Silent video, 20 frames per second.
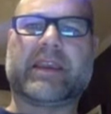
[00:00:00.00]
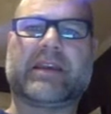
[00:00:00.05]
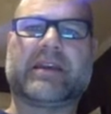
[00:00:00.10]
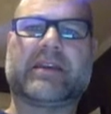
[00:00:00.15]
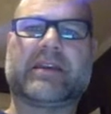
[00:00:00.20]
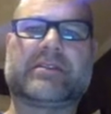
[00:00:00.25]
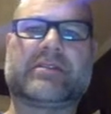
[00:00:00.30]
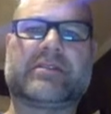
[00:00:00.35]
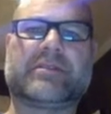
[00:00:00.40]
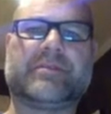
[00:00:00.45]

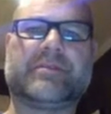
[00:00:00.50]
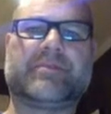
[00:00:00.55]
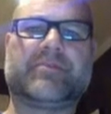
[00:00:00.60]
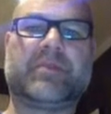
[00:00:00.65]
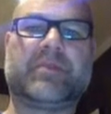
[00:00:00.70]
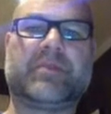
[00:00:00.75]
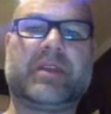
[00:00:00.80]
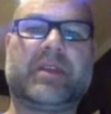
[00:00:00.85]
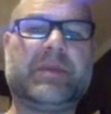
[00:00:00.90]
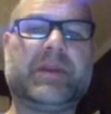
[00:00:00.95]
And
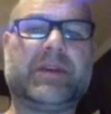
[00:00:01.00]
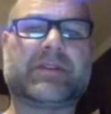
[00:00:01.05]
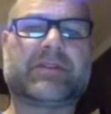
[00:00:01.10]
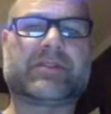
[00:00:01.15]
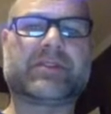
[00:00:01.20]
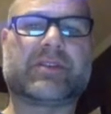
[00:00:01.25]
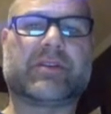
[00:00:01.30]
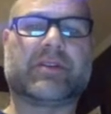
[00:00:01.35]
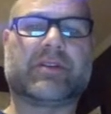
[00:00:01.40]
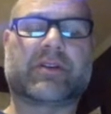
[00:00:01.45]
many
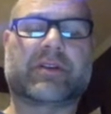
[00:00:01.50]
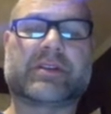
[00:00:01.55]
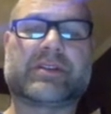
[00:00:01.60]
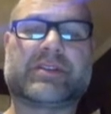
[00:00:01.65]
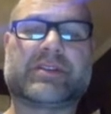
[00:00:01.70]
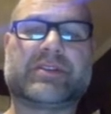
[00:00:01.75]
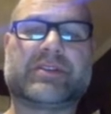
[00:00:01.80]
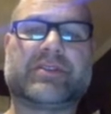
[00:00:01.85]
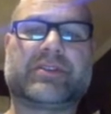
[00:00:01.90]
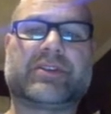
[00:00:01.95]
bears
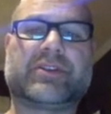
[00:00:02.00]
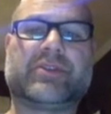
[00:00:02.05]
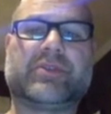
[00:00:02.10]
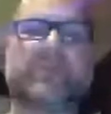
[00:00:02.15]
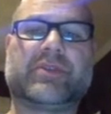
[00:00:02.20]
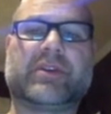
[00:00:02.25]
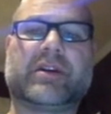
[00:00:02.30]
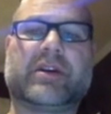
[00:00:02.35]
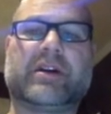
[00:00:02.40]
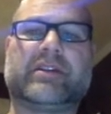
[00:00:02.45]
are
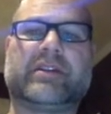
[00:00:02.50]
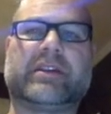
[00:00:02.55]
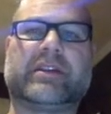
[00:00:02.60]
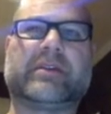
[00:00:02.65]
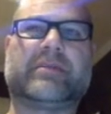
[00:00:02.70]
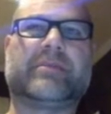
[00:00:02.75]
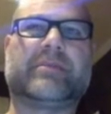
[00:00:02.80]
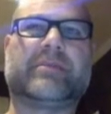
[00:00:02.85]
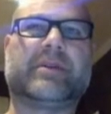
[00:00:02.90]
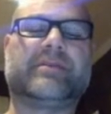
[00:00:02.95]
considered cute and
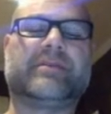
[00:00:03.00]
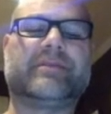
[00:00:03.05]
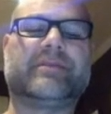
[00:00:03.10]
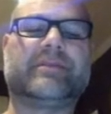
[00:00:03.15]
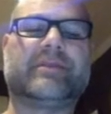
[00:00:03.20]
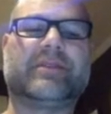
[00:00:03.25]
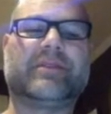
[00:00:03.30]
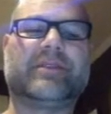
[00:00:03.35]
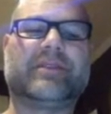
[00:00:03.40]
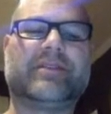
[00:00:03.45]
cuddly,
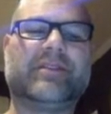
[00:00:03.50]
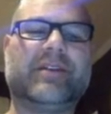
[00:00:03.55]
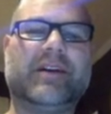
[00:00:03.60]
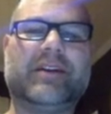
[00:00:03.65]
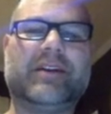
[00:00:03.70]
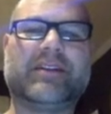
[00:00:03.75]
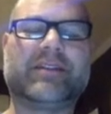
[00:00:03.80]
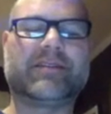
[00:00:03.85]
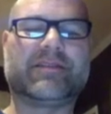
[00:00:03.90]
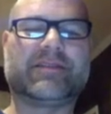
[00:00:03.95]
but
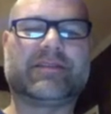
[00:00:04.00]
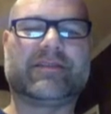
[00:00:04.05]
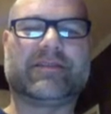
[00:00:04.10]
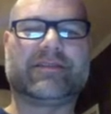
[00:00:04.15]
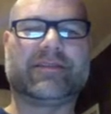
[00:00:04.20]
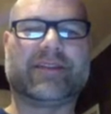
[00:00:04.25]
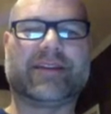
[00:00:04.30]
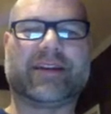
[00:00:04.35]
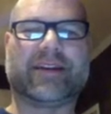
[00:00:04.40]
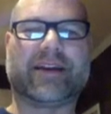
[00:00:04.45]

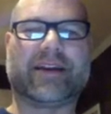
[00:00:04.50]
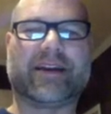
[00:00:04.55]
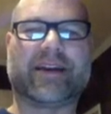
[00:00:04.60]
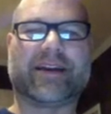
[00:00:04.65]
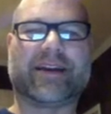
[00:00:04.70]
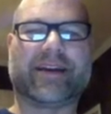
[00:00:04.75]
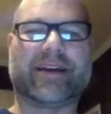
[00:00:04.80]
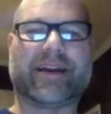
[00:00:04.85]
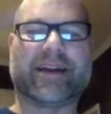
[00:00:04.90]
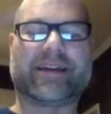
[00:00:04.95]
none
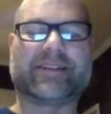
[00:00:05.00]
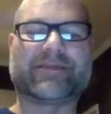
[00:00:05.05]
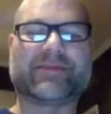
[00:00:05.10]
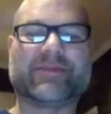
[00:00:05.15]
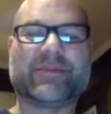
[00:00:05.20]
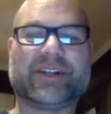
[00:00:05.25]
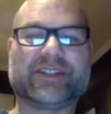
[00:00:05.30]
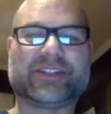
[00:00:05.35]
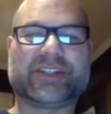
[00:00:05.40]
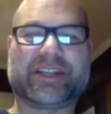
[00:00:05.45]

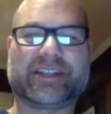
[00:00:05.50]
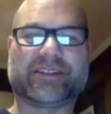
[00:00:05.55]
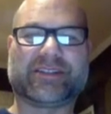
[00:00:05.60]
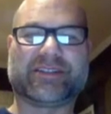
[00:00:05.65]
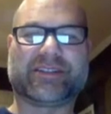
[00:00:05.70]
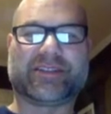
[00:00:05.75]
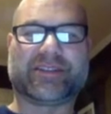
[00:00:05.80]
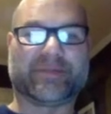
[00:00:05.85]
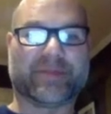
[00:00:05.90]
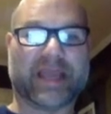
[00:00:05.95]
as
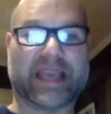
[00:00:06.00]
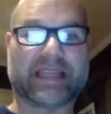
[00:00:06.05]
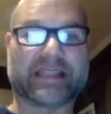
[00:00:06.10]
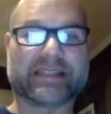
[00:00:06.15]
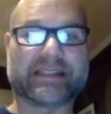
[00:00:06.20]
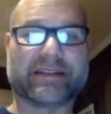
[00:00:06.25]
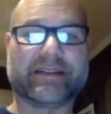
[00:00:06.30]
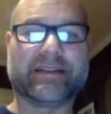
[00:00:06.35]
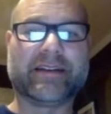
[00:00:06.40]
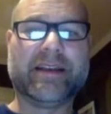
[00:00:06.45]
much as the
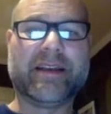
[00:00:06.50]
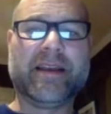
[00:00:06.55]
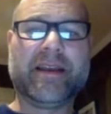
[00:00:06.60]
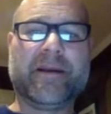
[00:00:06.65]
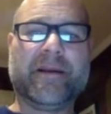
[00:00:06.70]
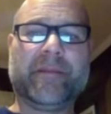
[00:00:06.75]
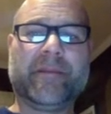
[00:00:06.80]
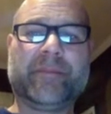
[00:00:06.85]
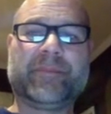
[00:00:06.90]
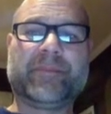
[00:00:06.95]
panda.
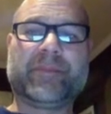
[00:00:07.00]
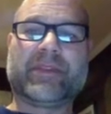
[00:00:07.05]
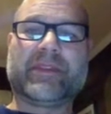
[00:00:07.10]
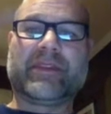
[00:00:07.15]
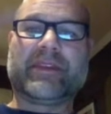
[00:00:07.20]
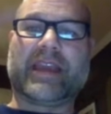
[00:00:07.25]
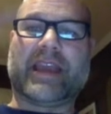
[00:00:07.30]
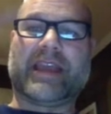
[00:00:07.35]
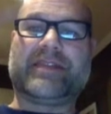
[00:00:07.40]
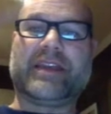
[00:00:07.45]

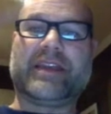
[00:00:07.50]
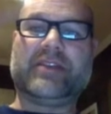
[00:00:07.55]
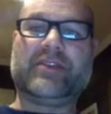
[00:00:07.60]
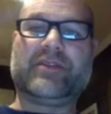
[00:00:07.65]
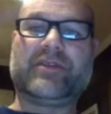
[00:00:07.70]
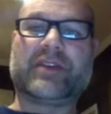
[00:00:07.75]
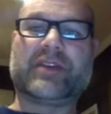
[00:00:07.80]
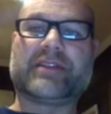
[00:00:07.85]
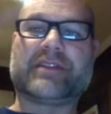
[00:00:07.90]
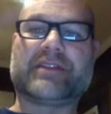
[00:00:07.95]

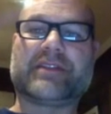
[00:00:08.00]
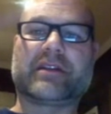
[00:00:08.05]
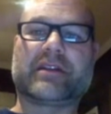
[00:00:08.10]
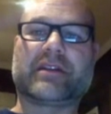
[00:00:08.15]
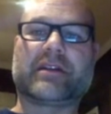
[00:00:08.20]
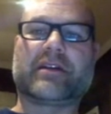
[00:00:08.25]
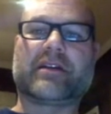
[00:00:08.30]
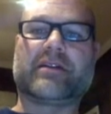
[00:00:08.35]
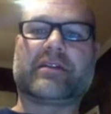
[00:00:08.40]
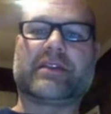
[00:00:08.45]
And then you've
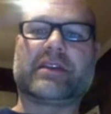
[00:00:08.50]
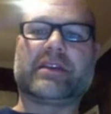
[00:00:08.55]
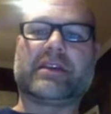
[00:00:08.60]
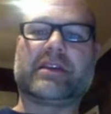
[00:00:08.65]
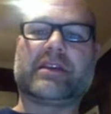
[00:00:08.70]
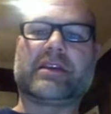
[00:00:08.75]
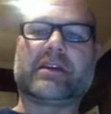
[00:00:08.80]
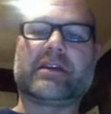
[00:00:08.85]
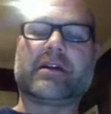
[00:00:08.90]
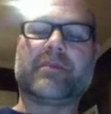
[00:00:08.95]
got
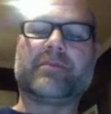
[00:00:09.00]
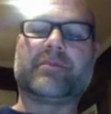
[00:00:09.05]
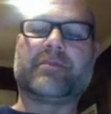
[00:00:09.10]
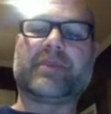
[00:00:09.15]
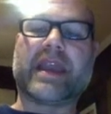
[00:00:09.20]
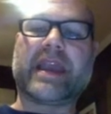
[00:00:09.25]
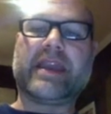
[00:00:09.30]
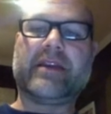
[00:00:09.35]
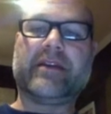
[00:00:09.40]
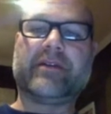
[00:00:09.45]
the
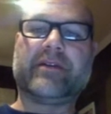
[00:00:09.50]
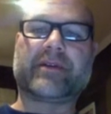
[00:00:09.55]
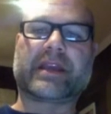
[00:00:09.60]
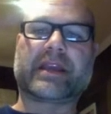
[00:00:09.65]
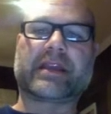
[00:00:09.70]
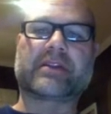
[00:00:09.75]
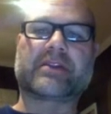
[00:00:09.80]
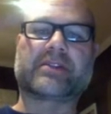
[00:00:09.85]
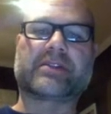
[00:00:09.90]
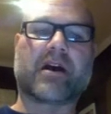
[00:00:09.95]

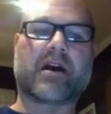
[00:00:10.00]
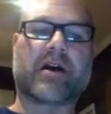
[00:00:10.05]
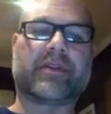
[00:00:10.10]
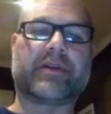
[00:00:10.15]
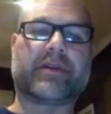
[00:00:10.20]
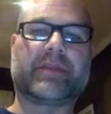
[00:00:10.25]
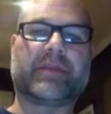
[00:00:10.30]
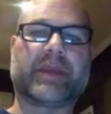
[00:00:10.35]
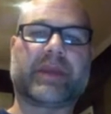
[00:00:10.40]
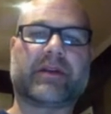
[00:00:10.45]
comparing
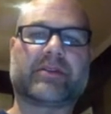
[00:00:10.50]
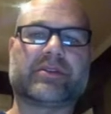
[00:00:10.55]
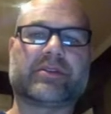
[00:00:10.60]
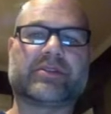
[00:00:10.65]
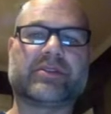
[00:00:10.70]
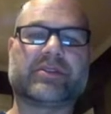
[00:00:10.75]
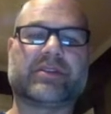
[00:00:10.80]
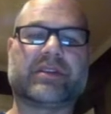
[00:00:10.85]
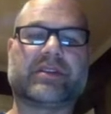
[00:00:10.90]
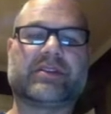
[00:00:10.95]
to other
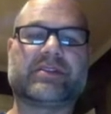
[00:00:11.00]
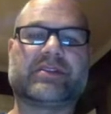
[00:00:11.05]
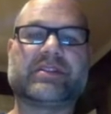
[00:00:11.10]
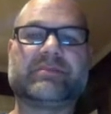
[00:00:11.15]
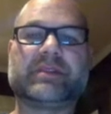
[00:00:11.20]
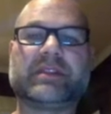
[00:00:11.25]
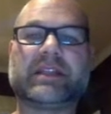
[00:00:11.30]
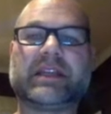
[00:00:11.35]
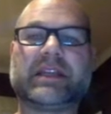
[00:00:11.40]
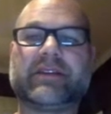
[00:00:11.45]
bears,
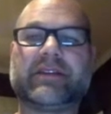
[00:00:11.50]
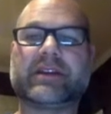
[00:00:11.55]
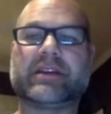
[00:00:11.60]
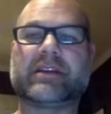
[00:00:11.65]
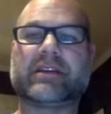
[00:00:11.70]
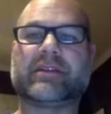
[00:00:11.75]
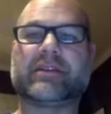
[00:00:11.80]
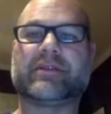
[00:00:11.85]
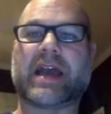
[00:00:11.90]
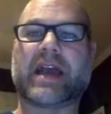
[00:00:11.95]
the
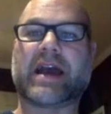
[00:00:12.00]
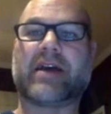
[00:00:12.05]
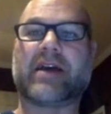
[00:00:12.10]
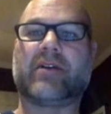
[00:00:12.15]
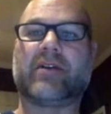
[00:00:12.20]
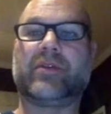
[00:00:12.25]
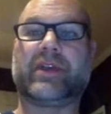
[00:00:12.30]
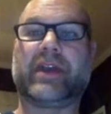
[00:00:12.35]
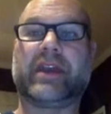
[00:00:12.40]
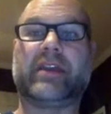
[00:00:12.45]
similarity of
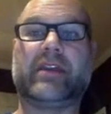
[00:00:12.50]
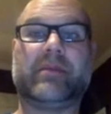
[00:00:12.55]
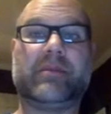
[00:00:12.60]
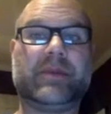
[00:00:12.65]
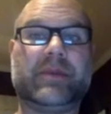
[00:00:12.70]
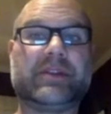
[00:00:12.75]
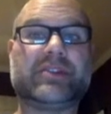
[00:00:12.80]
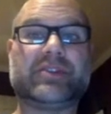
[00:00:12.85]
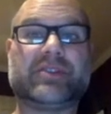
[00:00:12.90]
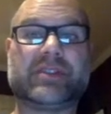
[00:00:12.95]
how
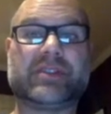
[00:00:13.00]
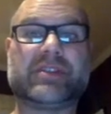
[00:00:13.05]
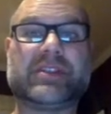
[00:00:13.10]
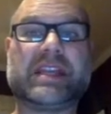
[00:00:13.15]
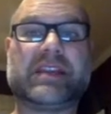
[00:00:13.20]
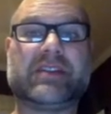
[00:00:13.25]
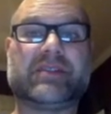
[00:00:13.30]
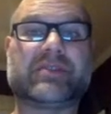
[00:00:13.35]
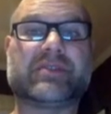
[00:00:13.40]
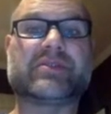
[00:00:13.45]
they can be
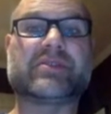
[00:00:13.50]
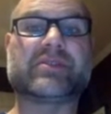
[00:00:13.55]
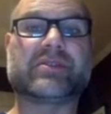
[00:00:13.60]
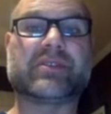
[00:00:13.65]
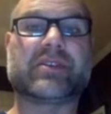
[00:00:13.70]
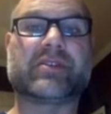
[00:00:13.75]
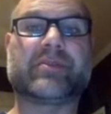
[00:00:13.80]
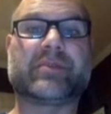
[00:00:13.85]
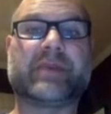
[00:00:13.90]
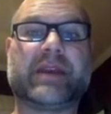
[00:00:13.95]
just as
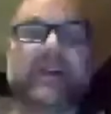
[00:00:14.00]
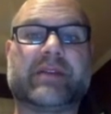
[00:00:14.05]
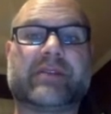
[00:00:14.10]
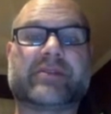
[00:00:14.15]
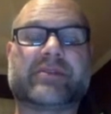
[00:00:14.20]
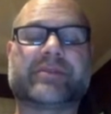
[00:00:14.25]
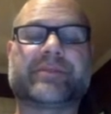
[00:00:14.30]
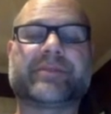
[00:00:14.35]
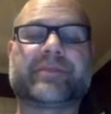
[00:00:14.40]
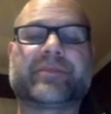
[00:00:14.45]
dangerous as other
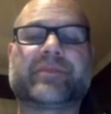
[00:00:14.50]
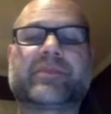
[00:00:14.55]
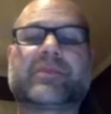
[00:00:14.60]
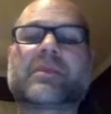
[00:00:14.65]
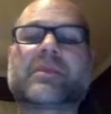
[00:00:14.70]
bears.